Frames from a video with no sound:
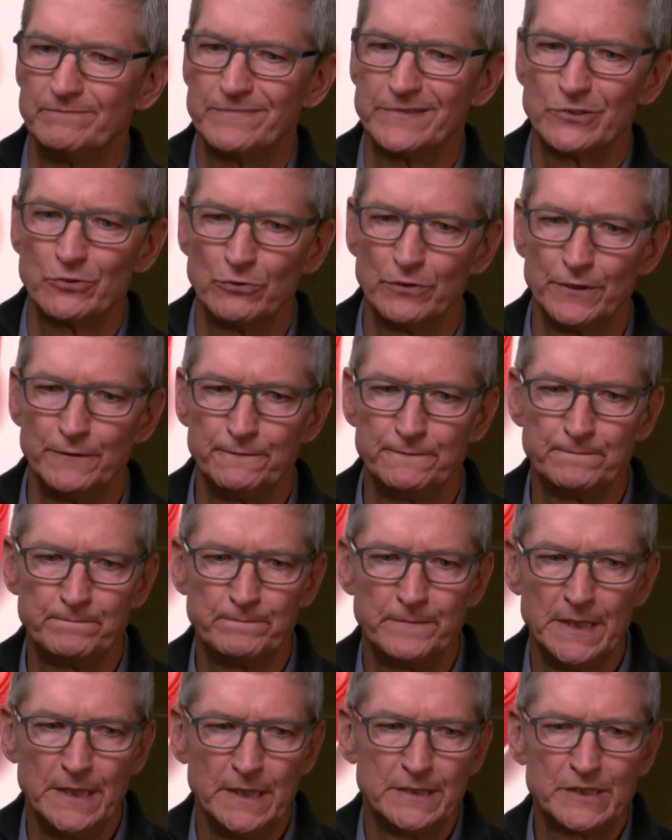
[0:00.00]
sort of
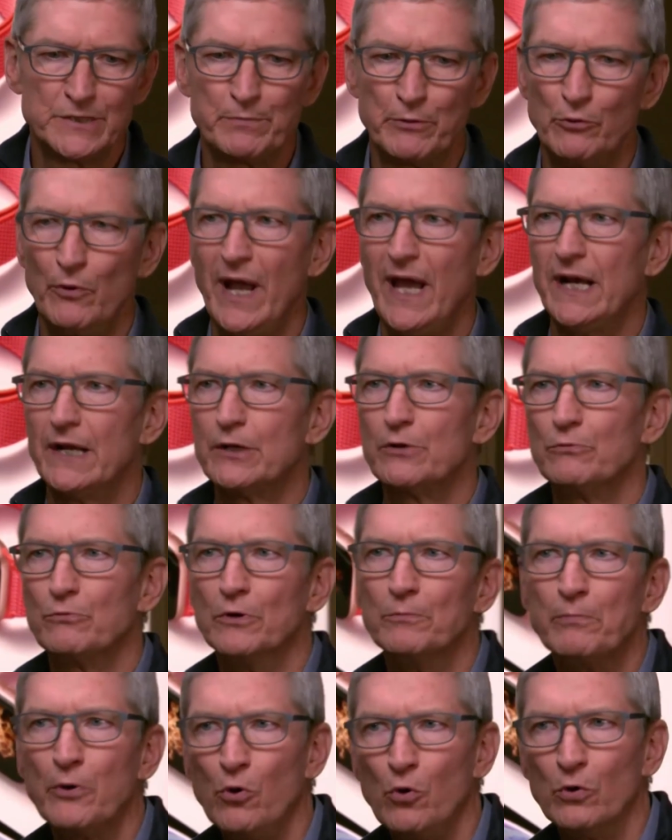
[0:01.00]
sporadic
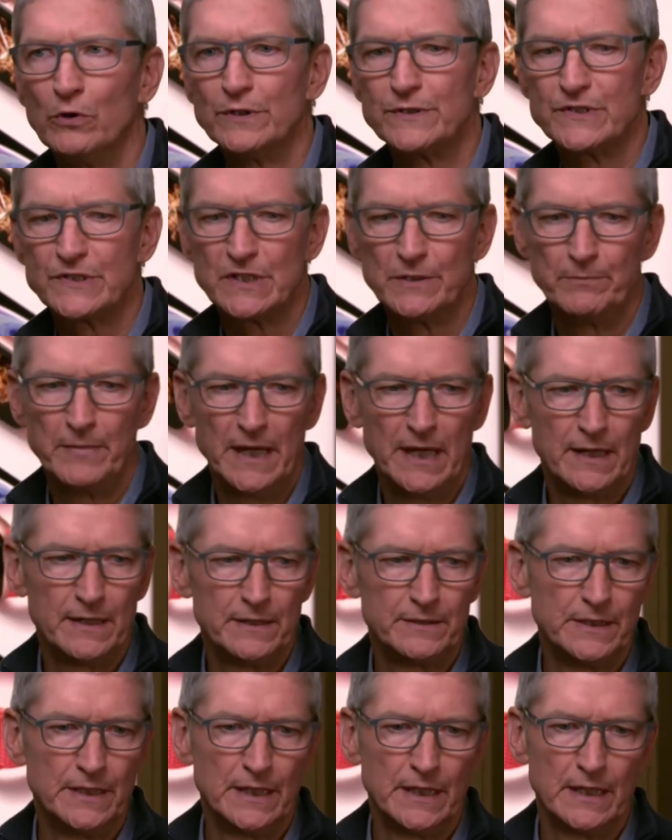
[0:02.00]
reports
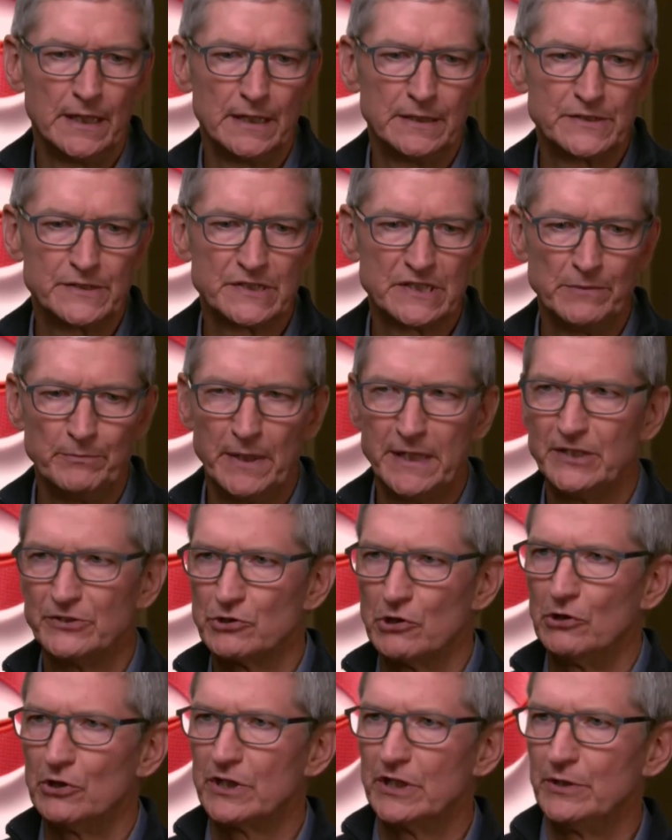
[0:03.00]
about somebody
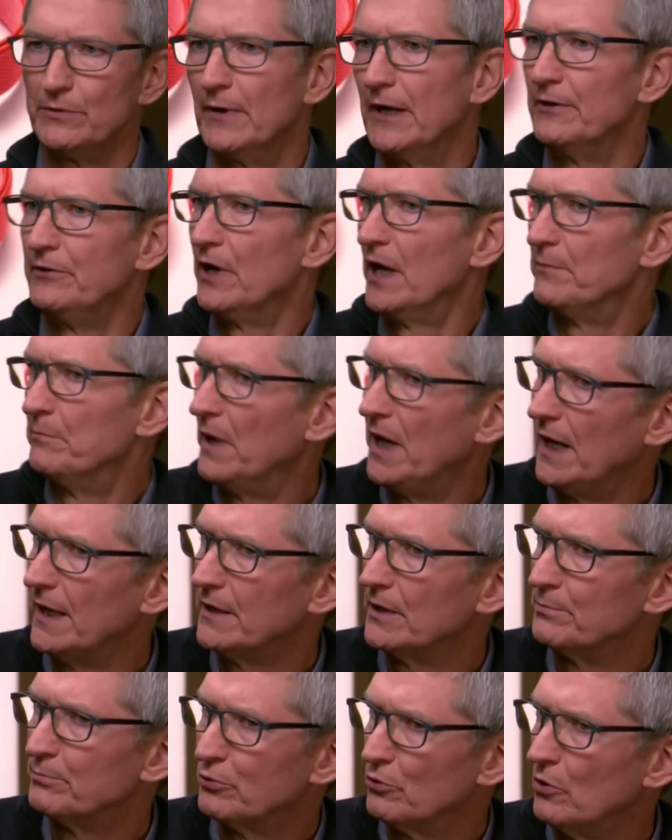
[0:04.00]
talking about not
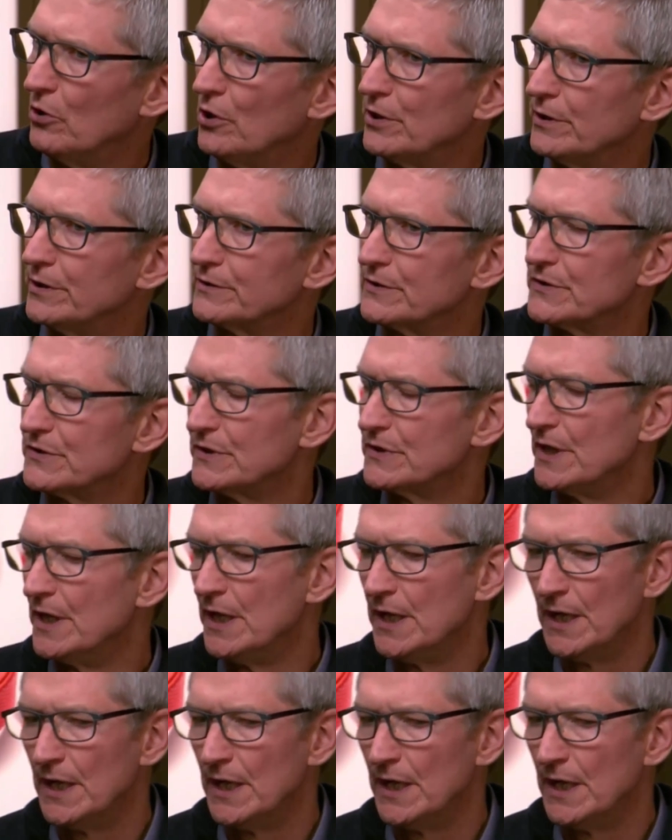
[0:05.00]
buying our products